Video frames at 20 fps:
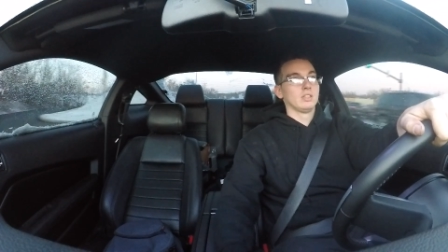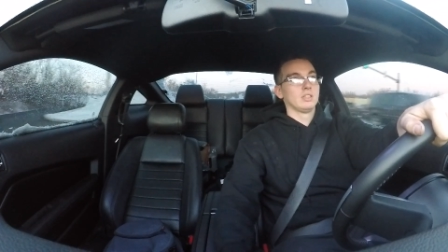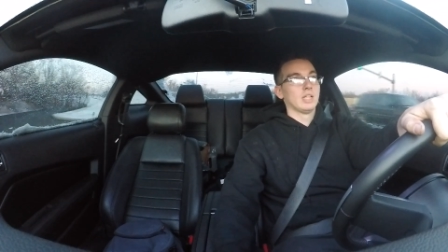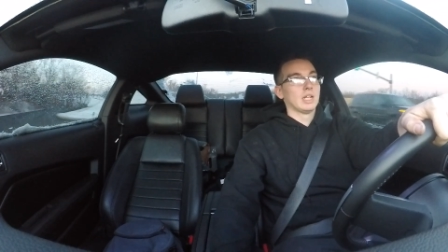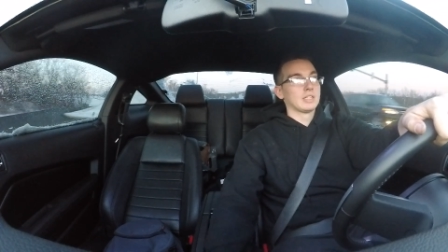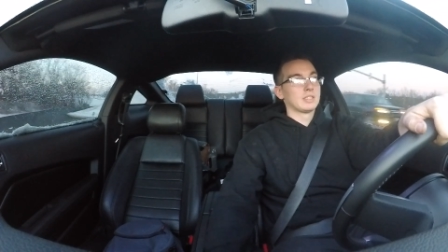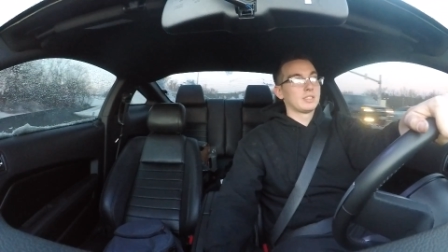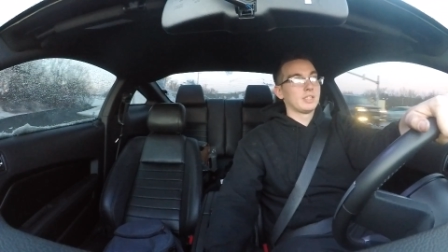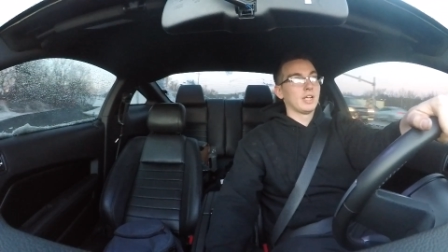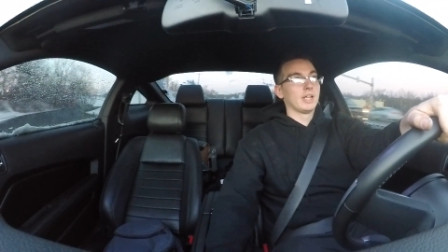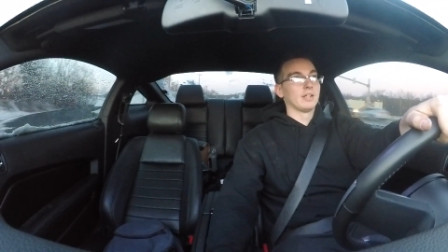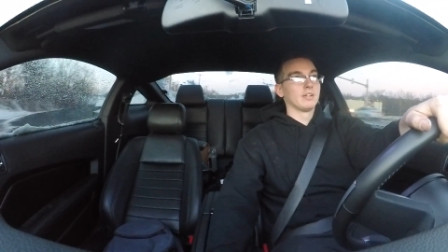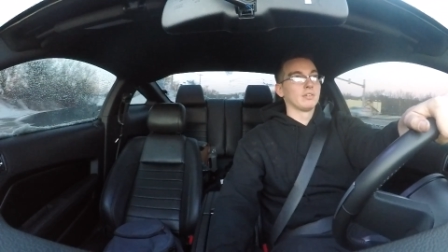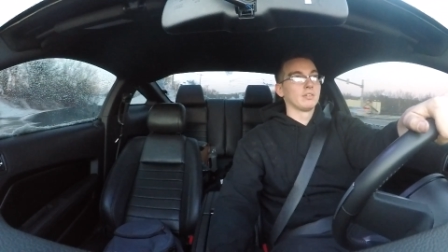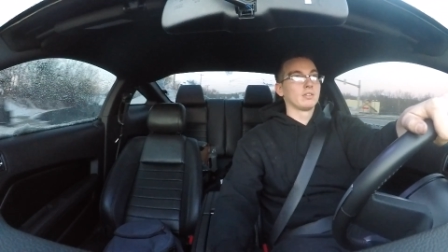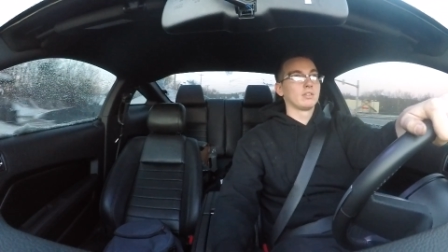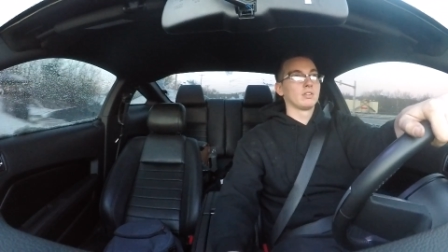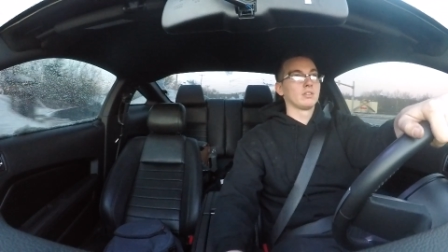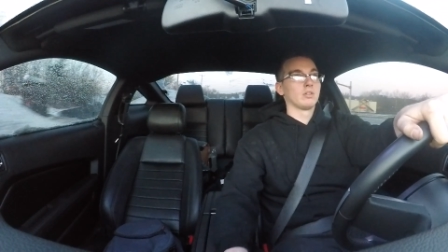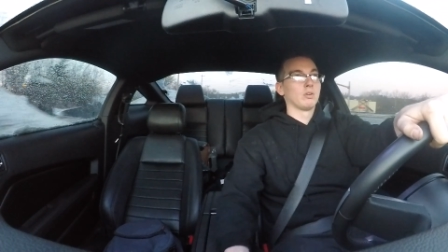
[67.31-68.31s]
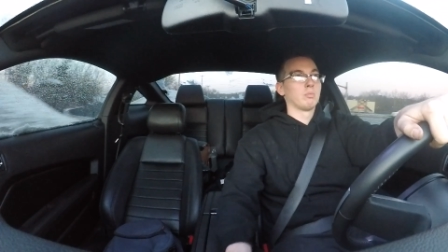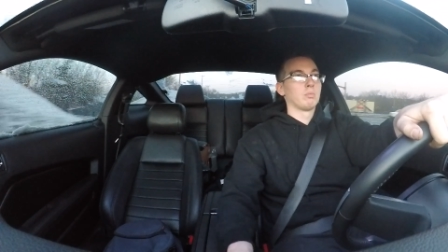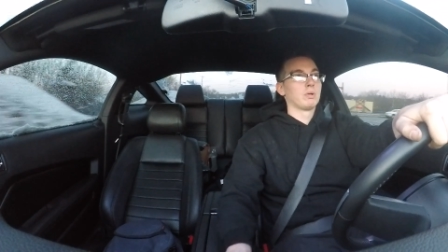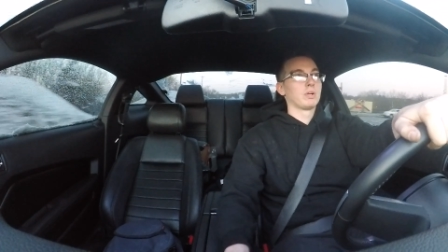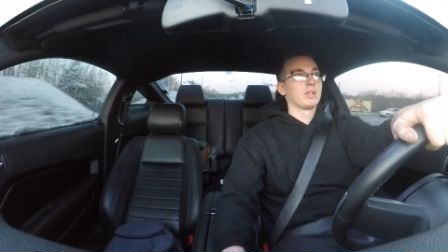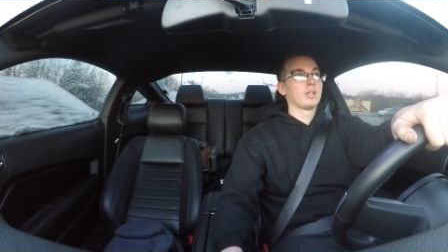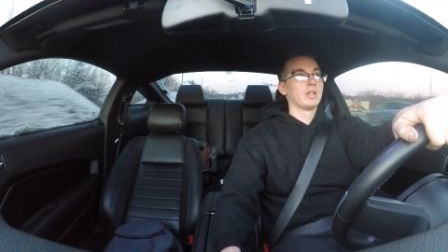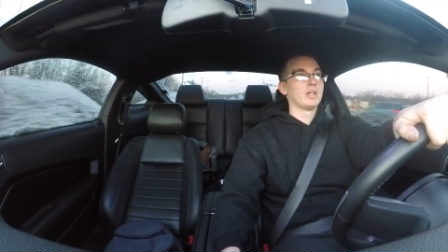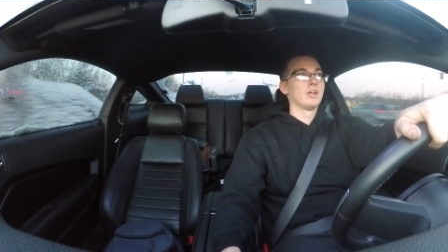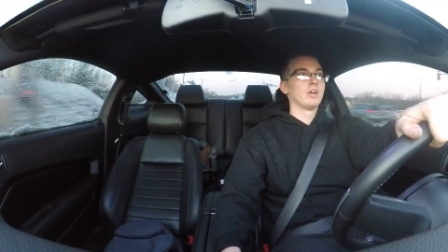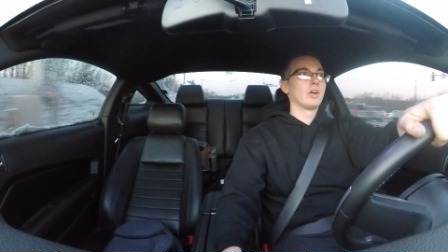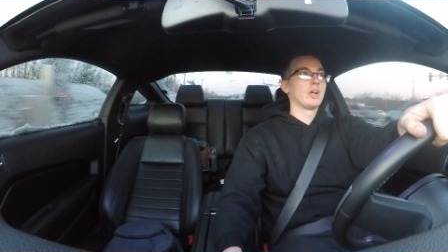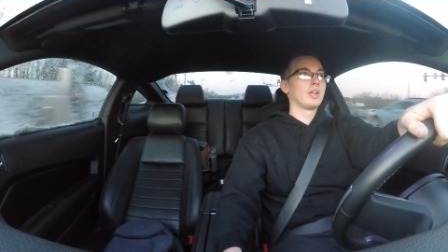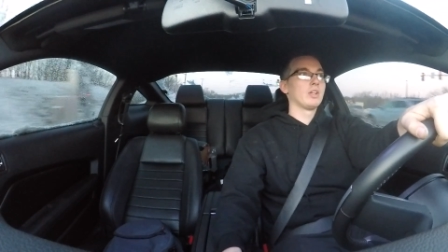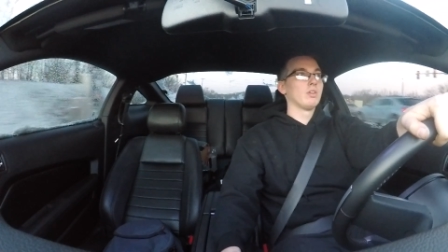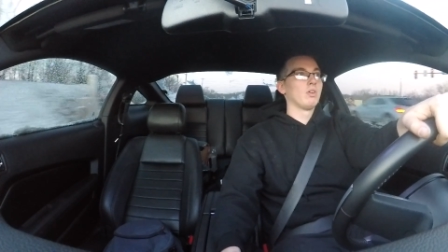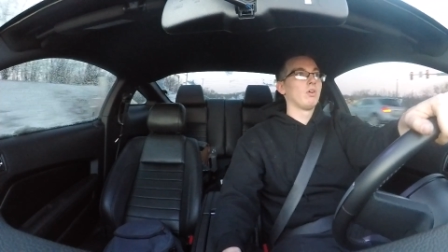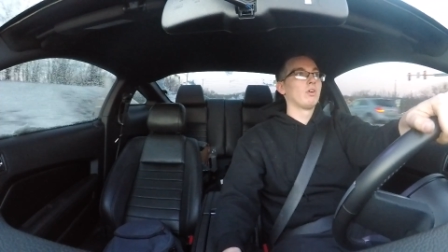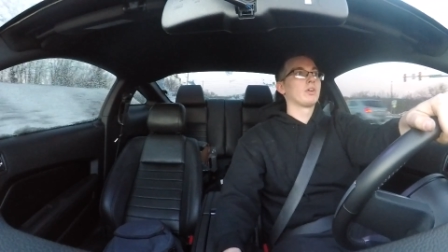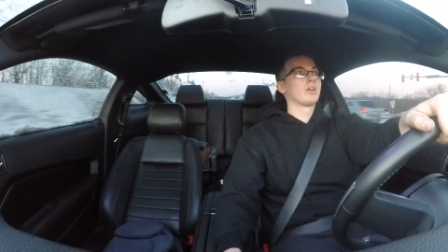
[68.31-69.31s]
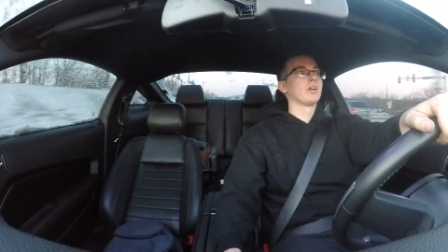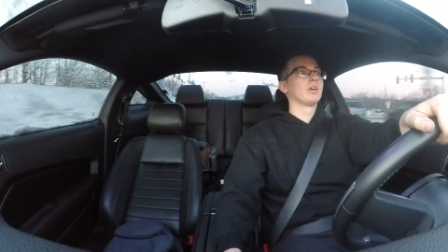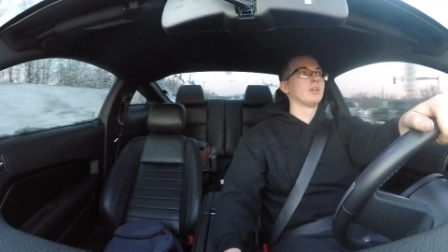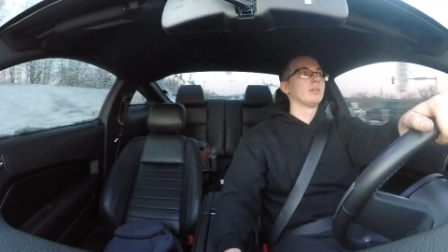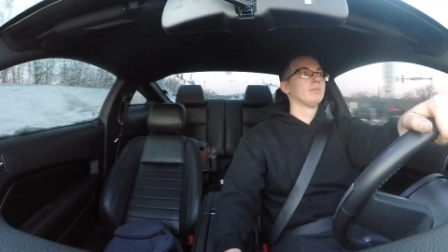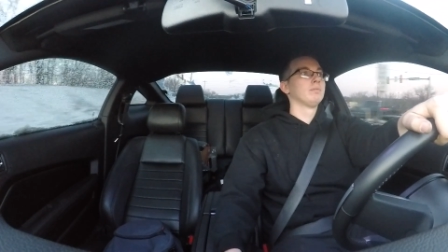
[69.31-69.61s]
that's it. Put it in there any longer.